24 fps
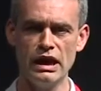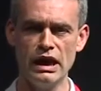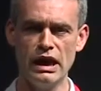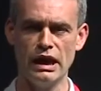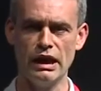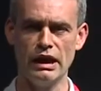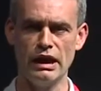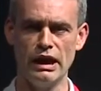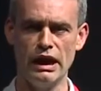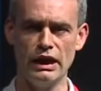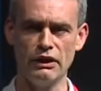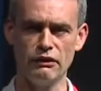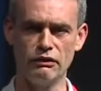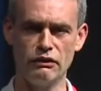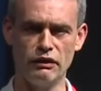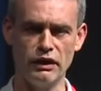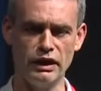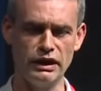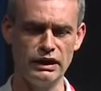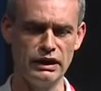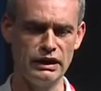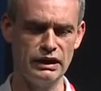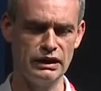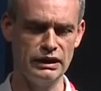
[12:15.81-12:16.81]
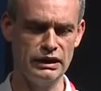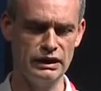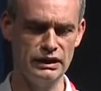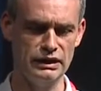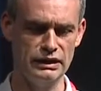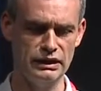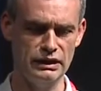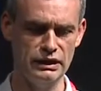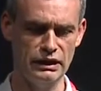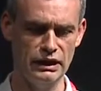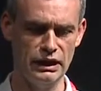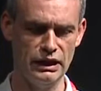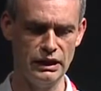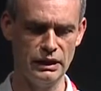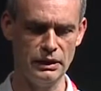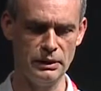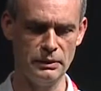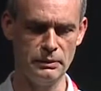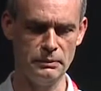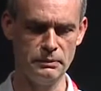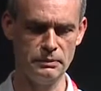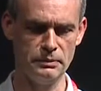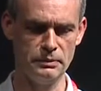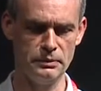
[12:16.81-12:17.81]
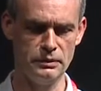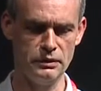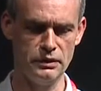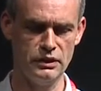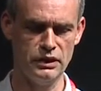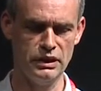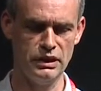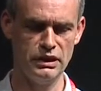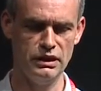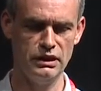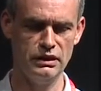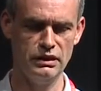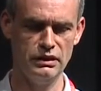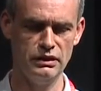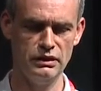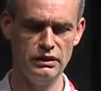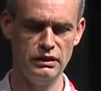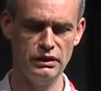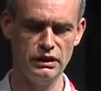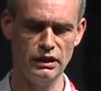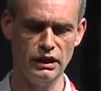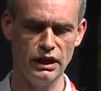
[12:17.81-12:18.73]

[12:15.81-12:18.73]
And finally, the